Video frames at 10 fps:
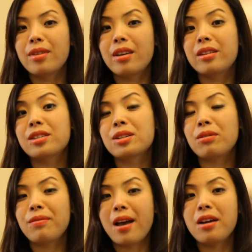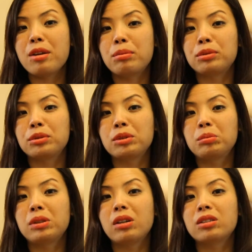And it's so valuable
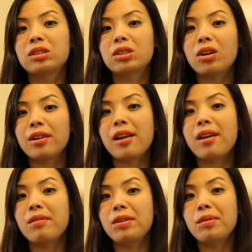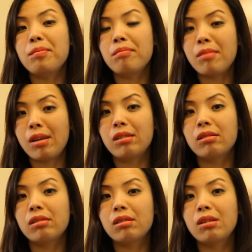because not every
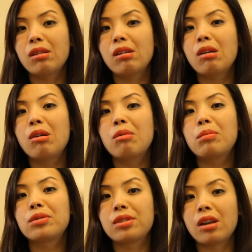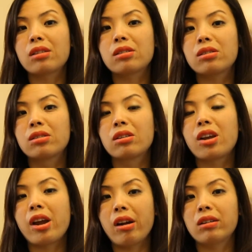man possess the
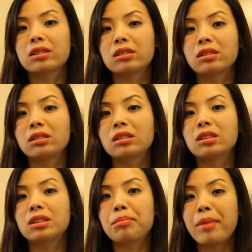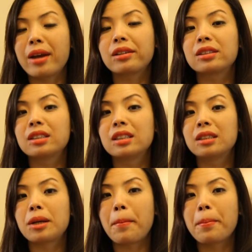characters and the manners in
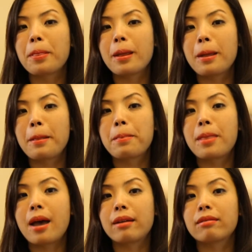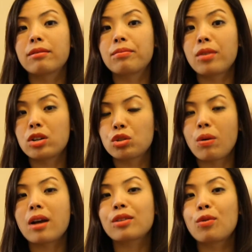them that
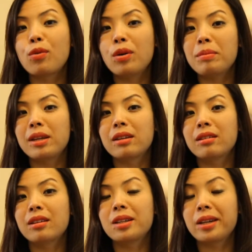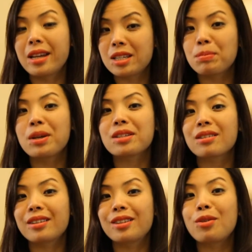attract the woman, and
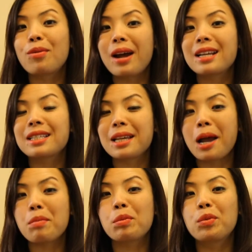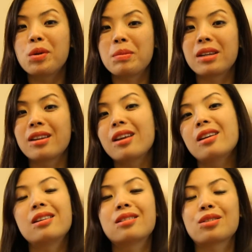especially the right type of woman
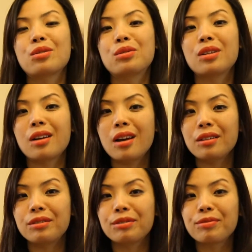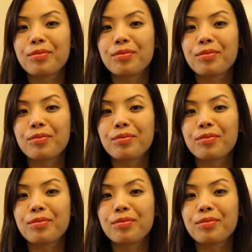into the life.